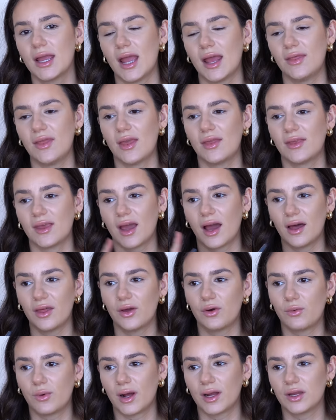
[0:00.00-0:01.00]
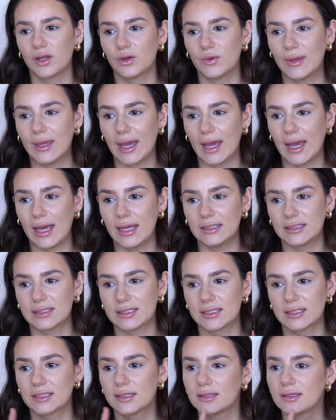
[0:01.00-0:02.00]
And then the other one you
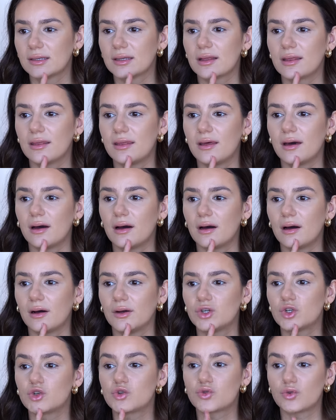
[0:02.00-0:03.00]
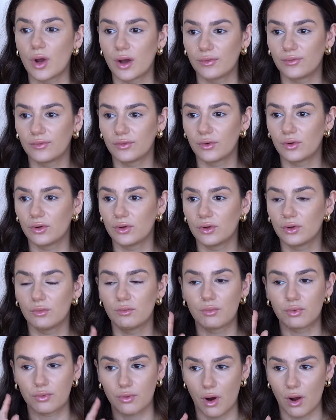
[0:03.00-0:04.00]
get the Truffle
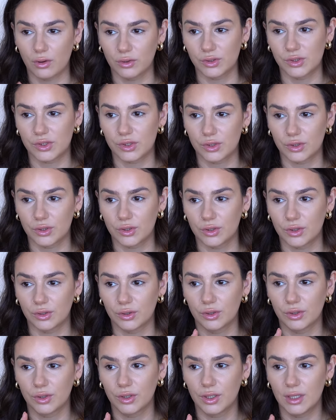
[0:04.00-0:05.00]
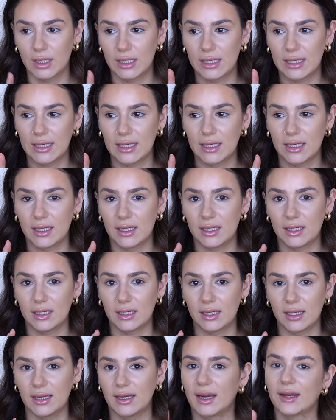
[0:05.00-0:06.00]
Bronzer,
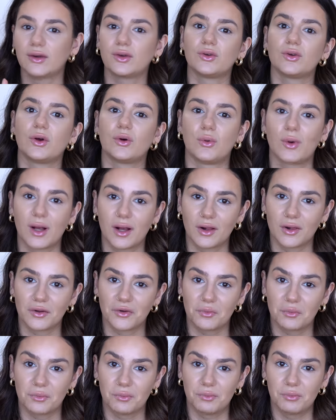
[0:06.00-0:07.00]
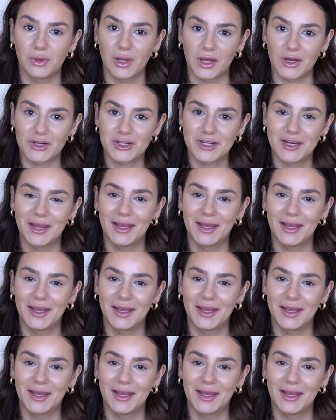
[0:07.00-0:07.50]
and I don't know what color blush